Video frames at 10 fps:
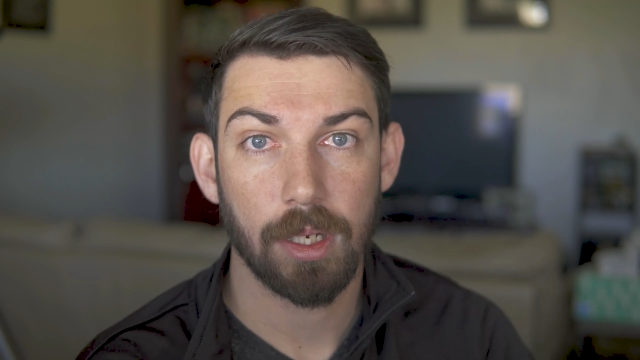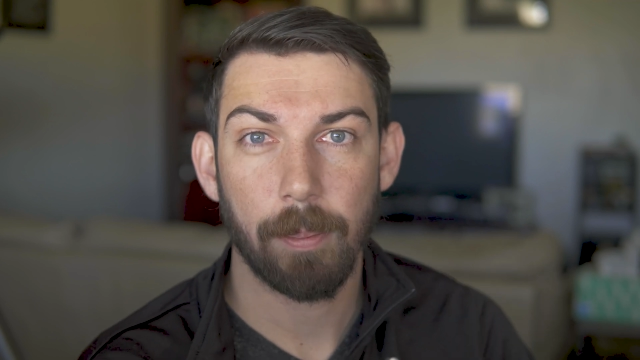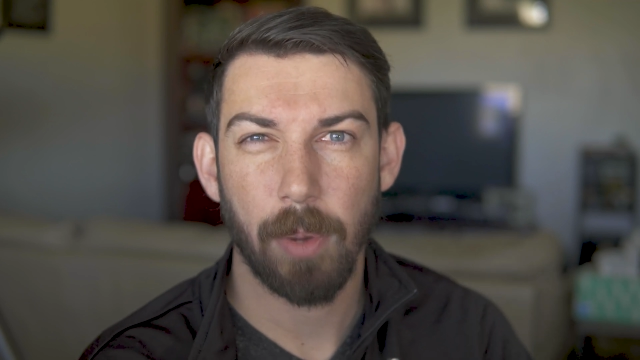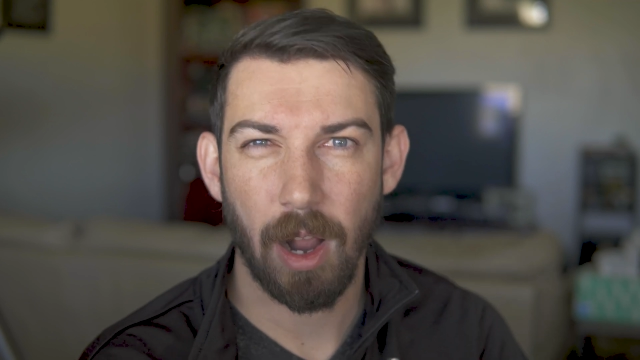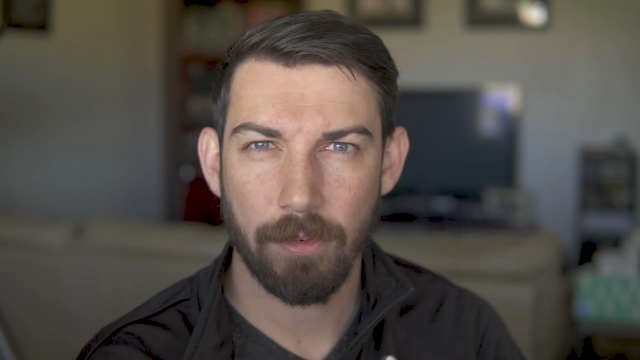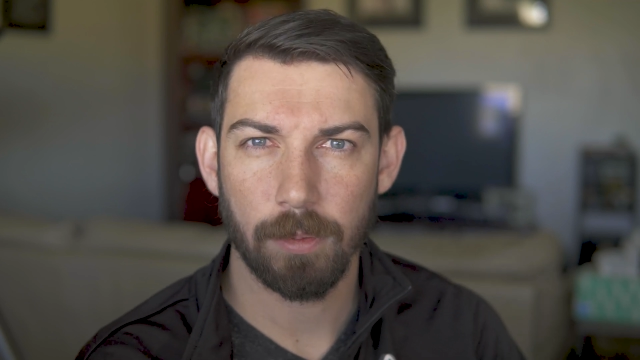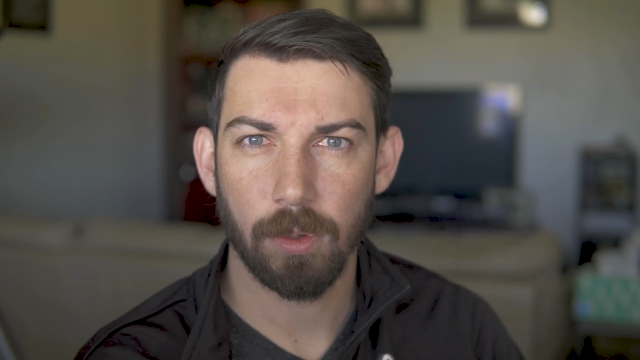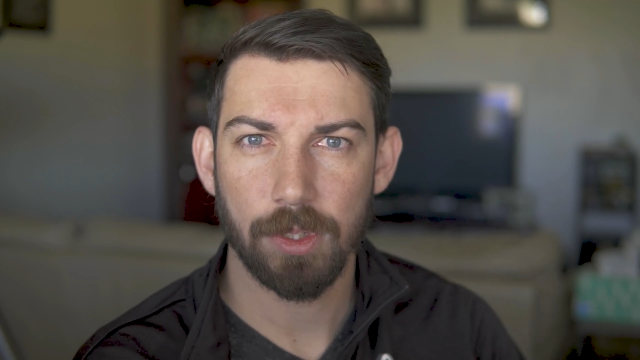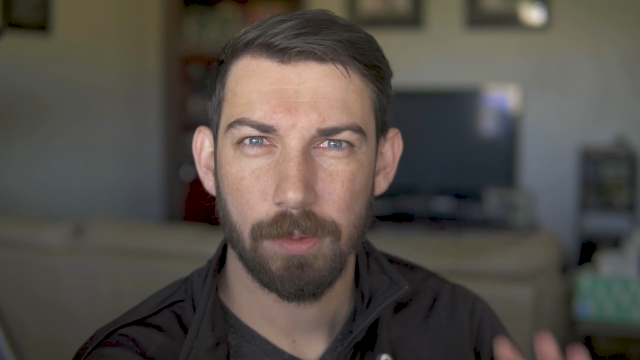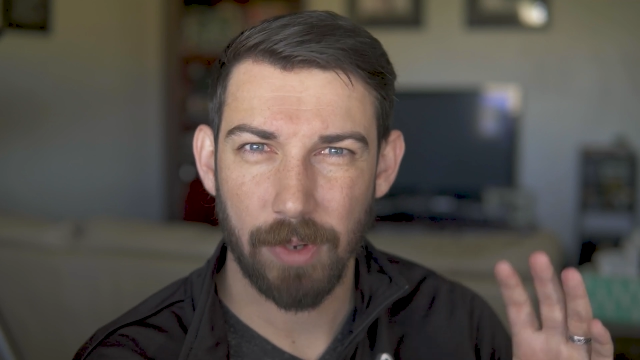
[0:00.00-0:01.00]
Not
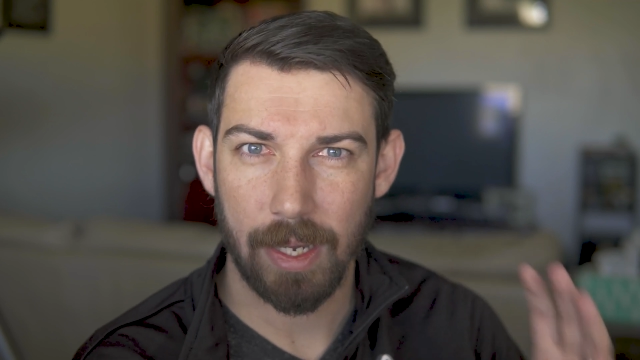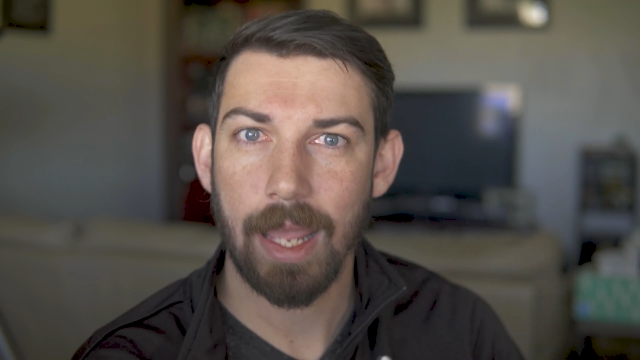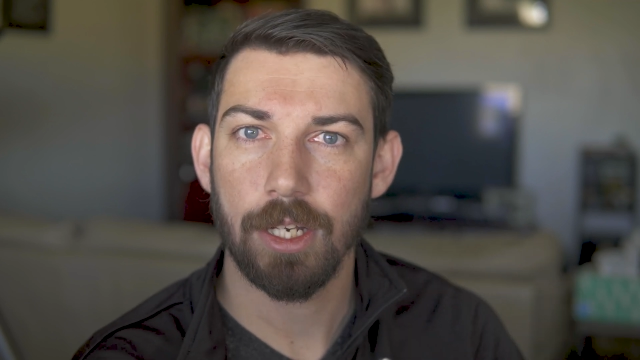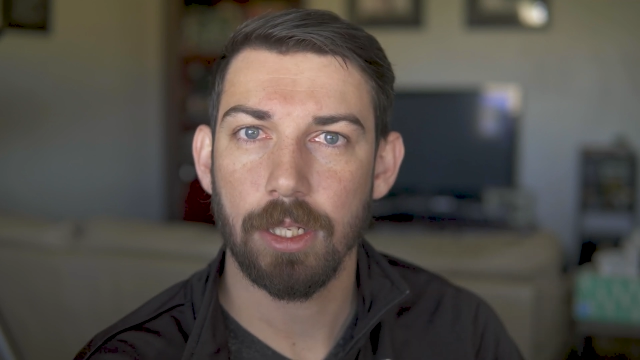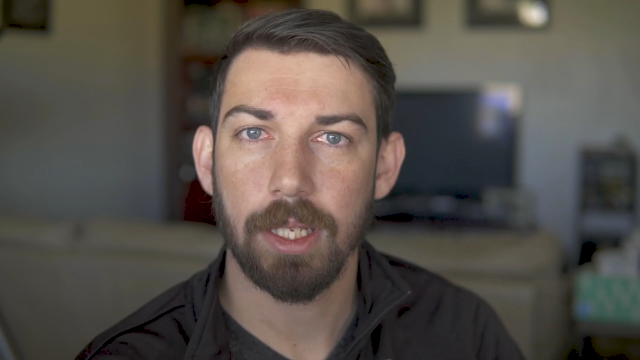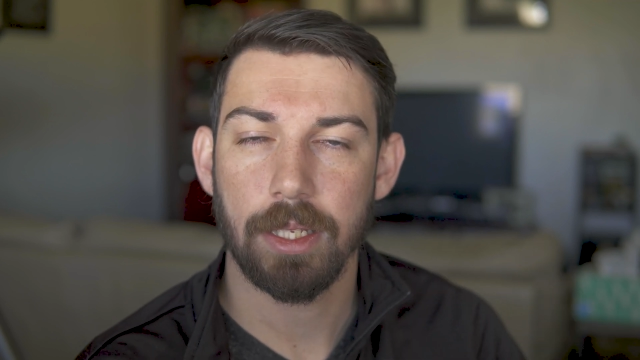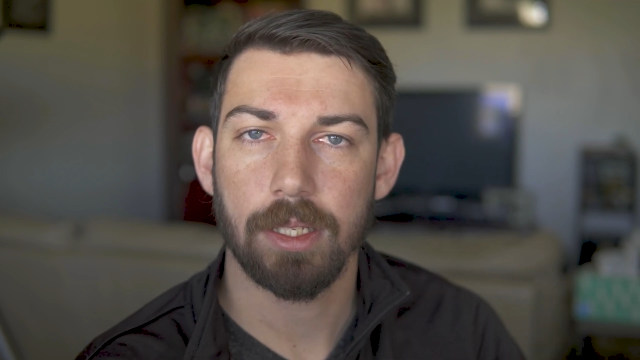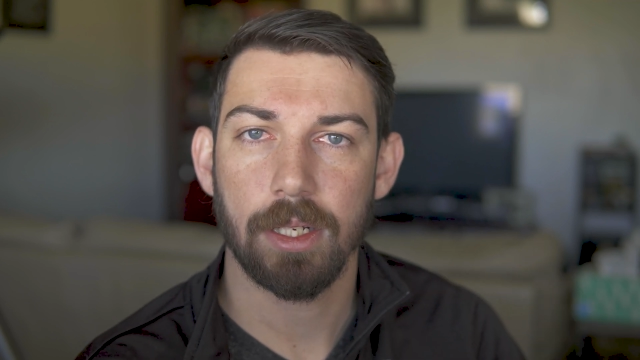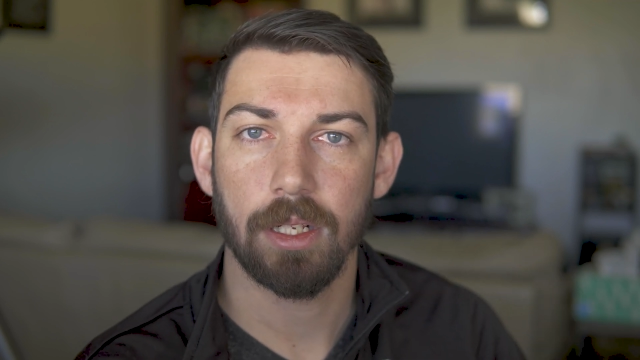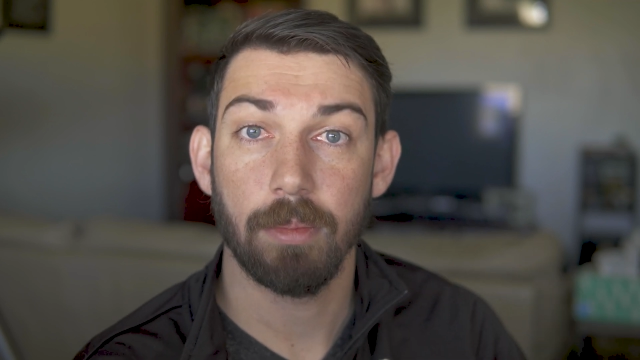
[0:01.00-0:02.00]
profitable financially
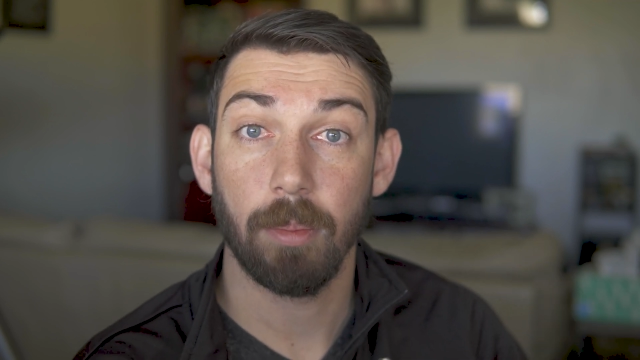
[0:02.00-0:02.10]
necessarily,